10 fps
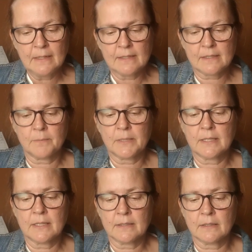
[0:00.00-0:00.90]
as something
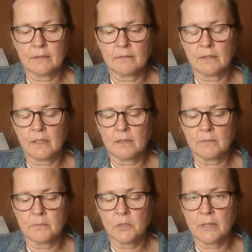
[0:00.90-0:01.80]
that the
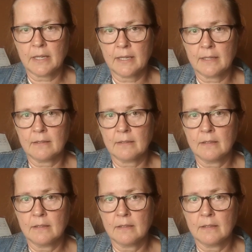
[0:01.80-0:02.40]
um, U K